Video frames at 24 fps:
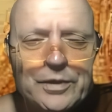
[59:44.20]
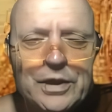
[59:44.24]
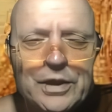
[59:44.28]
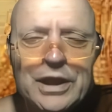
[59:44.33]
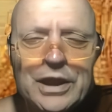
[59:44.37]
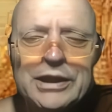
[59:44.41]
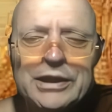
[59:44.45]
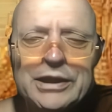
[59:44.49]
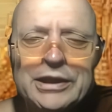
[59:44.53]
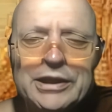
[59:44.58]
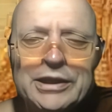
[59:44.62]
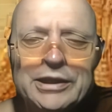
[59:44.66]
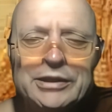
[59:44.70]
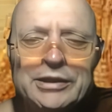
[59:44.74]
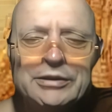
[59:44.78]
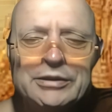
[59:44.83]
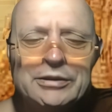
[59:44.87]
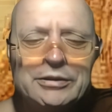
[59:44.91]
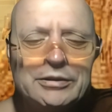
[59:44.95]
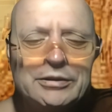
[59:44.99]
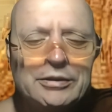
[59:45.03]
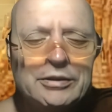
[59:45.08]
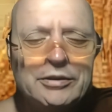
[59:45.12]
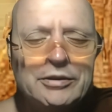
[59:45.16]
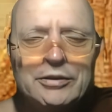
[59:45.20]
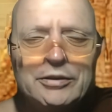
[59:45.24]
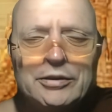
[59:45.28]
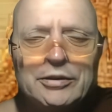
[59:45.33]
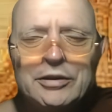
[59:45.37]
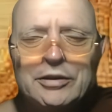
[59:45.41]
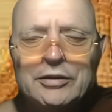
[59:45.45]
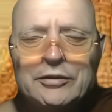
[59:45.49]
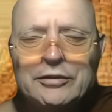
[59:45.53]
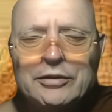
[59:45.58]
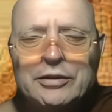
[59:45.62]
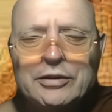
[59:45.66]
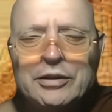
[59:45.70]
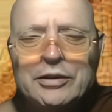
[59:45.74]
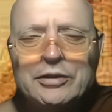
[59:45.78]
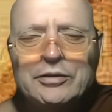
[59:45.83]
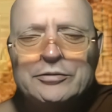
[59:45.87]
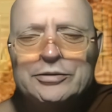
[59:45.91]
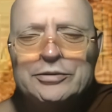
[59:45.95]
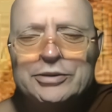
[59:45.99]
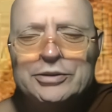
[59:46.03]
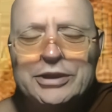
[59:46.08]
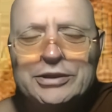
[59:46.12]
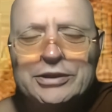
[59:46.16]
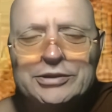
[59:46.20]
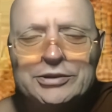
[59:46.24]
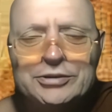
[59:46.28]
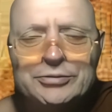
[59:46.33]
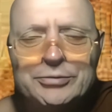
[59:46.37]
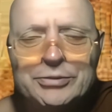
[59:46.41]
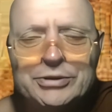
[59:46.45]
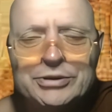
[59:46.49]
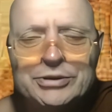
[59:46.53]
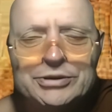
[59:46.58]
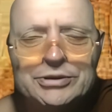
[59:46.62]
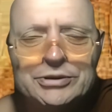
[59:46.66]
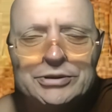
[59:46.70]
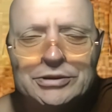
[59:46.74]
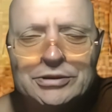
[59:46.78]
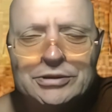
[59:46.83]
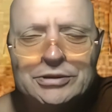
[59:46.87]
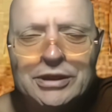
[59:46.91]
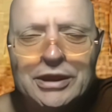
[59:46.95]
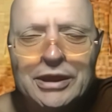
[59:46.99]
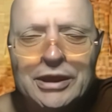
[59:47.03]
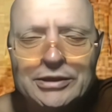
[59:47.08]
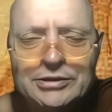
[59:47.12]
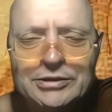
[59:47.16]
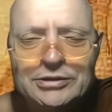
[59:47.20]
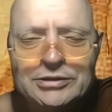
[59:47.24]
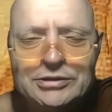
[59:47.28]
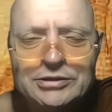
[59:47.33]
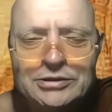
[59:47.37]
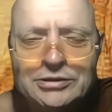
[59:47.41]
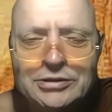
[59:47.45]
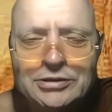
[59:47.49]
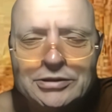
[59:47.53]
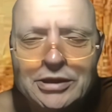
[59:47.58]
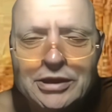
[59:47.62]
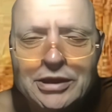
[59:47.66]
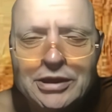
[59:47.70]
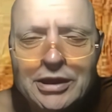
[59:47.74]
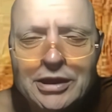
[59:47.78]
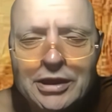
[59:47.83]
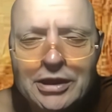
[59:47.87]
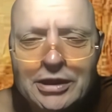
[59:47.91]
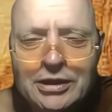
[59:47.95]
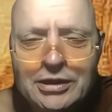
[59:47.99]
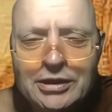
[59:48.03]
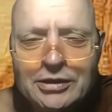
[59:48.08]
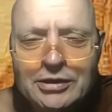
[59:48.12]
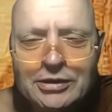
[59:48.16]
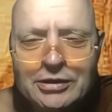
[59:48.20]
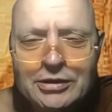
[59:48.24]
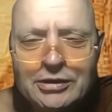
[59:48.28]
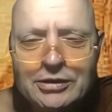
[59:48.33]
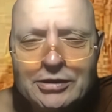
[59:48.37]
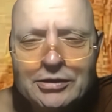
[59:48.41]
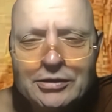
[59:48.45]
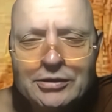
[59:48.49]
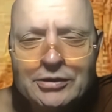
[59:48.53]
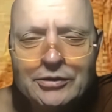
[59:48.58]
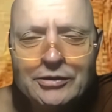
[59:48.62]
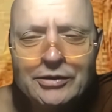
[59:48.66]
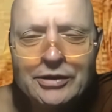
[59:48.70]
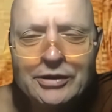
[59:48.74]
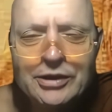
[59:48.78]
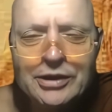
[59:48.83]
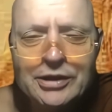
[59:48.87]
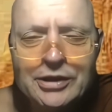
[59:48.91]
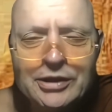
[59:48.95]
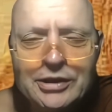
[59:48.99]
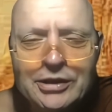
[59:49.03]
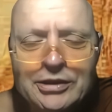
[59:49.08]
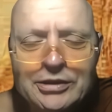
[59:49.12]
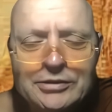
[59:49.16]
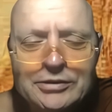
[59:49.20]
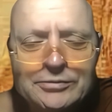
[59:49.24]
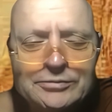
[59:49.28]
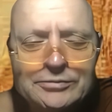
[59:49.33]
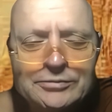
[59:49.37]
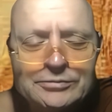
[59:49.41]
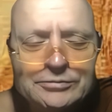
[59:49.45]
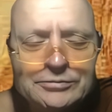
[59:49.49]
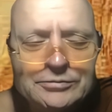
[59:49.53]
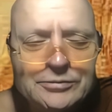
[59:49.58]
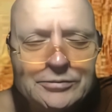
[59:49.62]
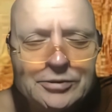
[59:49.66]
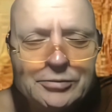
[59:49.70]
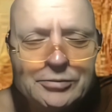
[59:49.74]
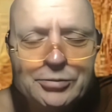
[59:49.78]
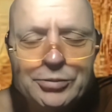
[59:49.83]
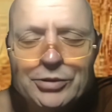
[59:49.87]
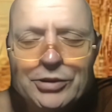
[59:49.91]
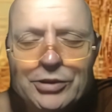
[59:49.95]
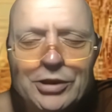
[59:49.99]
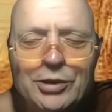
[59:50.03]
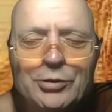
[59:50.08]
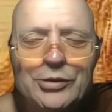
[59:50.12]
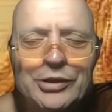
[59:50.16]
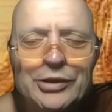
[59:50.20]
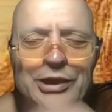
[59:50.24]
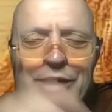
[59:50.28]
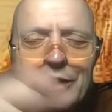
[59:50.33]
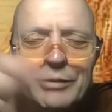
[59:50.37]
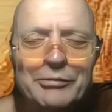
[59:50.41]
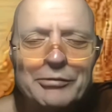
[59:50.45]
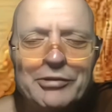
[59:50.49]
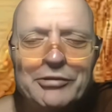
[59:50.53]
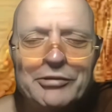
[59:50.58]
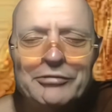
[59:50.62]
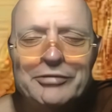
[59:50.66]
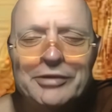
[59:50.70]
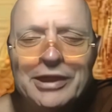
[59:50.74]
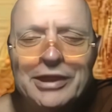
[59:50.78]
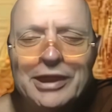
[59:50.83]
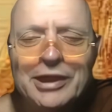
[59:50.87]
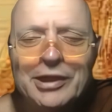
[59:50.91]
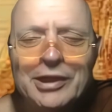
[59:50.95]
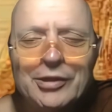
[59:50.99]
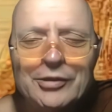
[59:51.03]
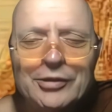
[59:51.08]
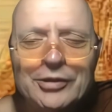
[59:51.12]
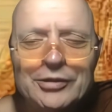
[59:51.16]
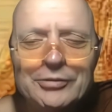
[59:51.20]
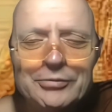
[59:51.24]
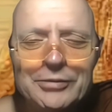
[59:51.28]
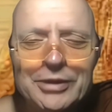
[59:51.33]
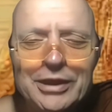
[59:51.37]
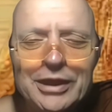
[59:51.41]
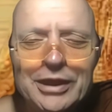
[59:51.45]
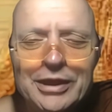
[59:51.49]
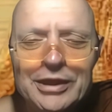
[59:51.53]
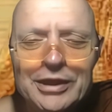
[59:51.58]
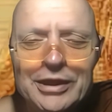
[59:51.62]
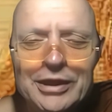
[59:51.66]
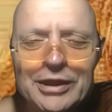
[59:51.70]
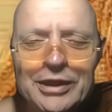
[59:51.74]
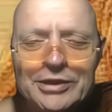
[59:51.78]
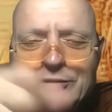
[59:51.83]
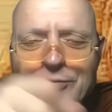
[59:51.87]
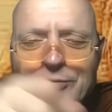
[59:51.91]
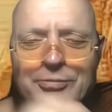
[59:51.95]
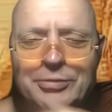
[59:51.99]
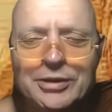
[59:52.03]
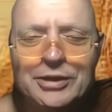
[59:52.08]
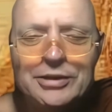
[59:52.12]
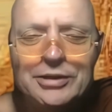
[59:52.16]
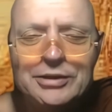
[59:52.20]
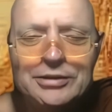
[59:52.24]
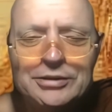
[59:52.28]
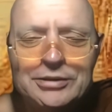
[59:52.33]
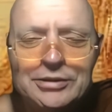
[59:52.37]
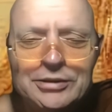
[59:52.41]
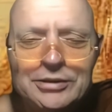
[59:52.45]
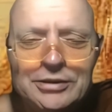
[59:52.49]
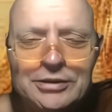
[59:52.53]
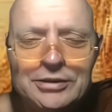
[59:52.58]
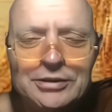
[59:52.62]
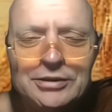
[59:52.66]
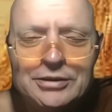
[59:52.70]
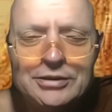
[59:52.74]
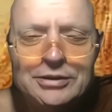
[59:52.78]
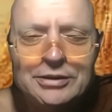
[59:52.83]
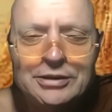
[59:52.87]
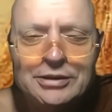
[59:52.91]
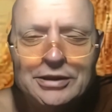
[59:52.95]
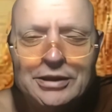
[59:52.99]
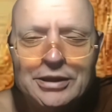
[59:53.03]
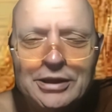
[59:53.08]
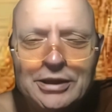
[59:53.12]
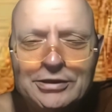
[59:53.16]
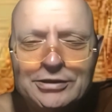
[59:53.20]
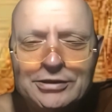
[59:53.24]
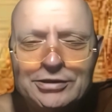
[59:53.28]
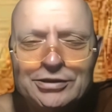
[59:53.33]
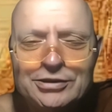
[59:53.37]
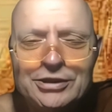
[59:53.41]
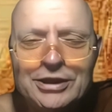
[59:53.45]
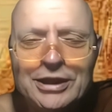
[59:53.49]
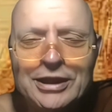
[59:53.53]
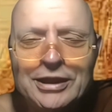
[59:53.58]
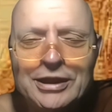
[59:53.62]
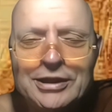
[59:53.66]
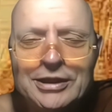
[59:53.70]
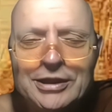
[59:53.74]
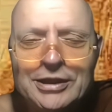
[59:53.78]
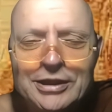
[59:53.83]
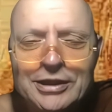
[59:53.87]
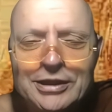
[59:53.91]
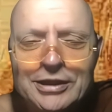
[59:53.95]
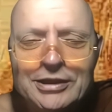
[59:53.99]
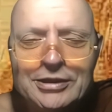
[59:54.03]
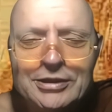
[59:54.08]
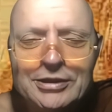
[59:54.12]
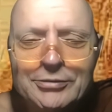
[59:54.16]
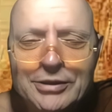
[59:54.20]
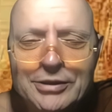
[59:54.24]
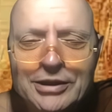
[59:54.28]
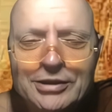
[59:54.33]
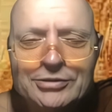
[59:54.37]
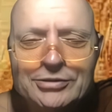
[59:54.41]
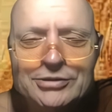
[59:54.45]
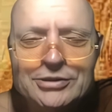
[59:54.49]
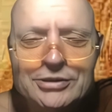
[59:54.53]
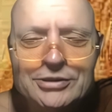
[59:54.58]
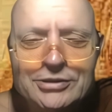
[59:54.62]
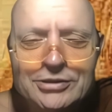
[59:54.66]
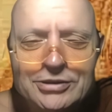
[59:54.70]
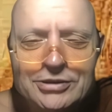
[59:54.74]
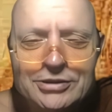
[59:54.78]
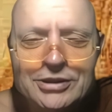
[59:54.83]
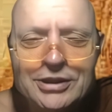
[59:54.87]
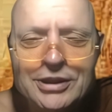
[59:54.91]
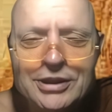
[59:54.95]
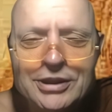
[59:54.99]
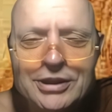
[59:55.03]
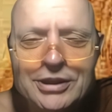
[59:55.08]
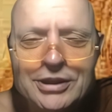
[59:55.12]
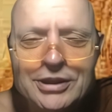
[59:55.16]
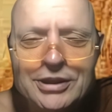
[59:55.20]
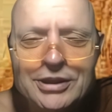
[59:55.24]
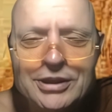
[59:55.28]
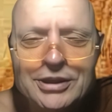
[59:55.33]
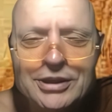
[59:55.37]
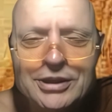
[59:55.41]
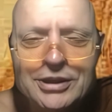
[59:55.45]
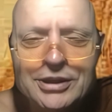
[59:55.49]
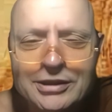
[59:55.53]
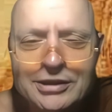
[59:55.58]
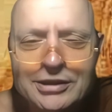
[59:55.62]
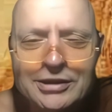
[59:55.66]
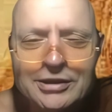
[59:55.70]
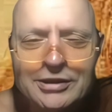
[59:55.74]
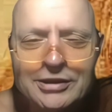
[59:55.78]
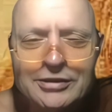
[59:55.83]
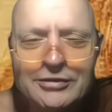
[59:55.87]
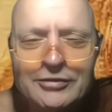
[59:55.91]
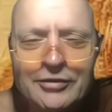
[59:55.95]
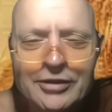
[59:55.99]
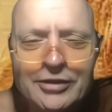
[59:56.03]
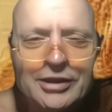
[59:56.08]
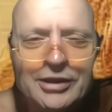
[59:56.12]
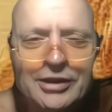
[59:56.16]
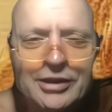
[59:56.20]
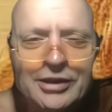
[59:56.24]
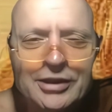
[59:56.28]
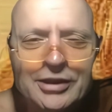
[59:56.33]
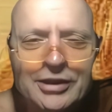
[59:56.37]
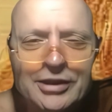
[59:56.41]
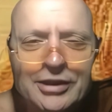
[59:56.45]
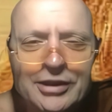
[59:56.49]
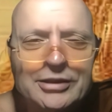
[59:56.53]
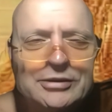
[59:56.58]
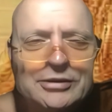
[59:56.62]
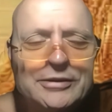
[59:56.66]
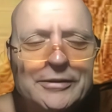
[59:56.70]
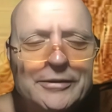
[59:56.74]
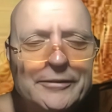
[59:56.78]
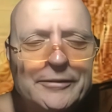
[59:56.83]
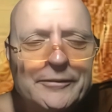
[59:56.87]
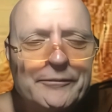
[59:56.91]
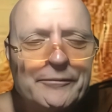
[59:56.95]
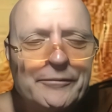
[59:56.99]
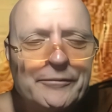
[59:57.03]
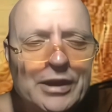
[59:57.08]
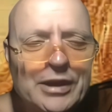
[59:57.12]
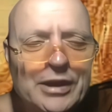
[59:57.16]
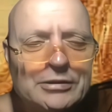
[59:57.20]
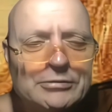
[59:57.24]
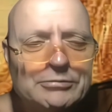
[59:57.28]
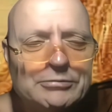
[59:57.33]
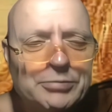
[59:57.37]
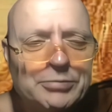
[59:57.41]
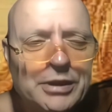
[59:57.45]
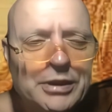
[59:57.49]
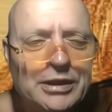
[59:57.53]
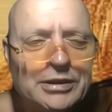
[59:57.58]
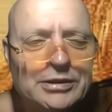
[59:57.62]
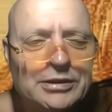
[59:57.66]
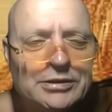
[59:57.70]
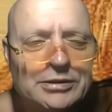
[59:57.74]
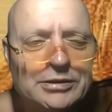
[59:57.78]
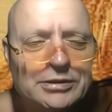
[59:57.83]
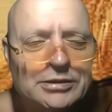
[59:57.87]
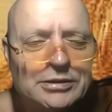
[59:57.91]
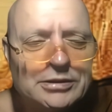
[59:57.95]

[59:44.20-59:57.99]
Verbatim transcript: idea of, of, of transmission as you know the um, Buddha holding up the flower and Mahakassapa understanding and no one else understands that, that kind of thing. But